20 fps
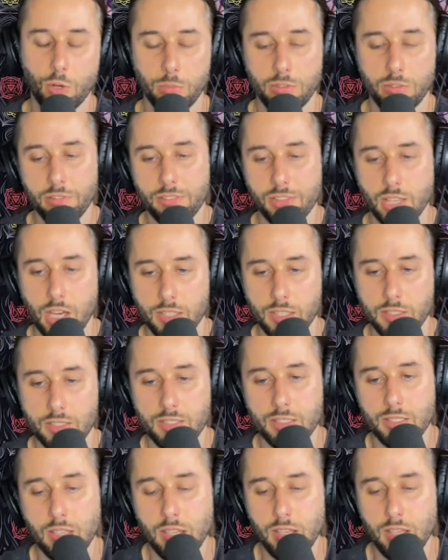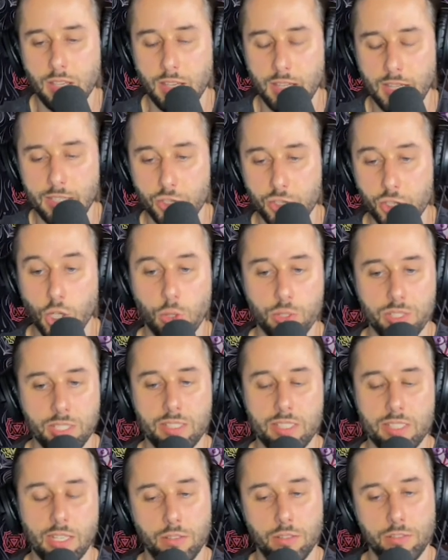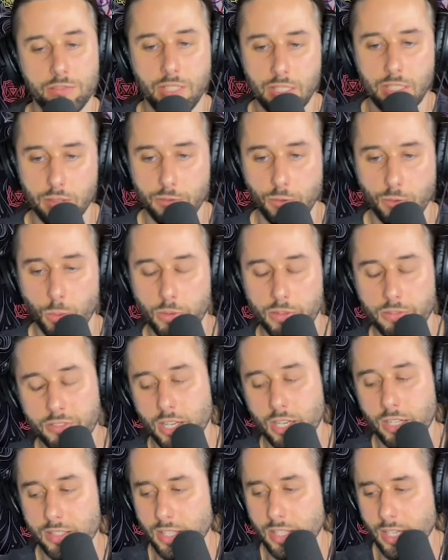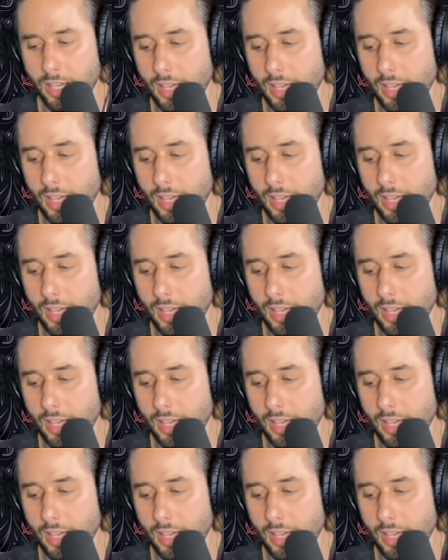of thoughts. It shows itself in the form of thoughts.